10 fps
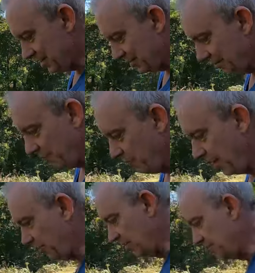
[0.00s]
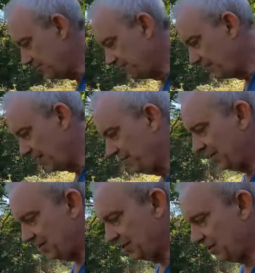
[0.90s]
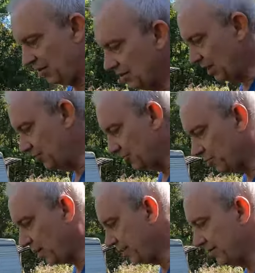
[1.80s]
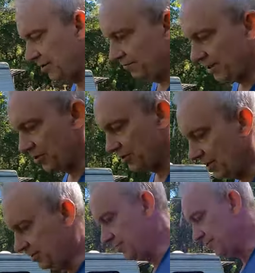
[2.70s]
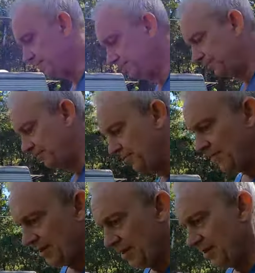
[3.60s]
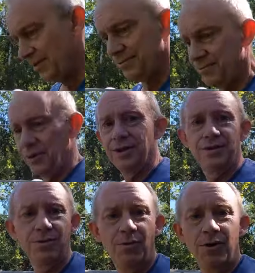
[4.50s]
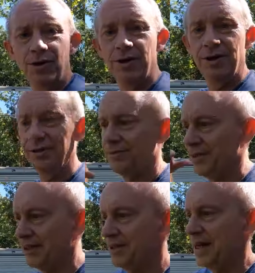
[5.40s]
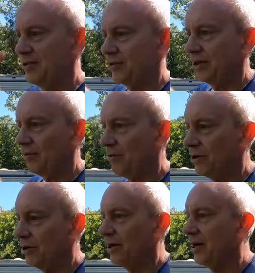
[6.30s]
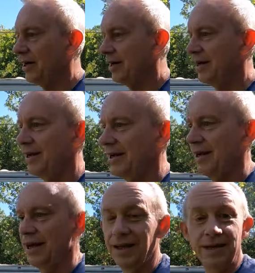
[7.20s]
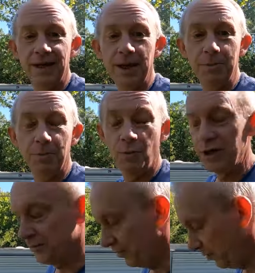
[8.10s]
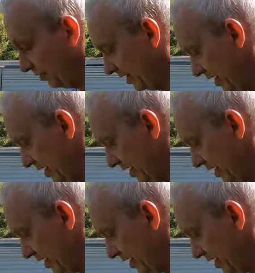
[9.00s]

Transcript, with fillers: has different methods, but essentially all you gotta do with sprouting sunflower seeds is put it in some water, next day drain the water, and then keep them moist for three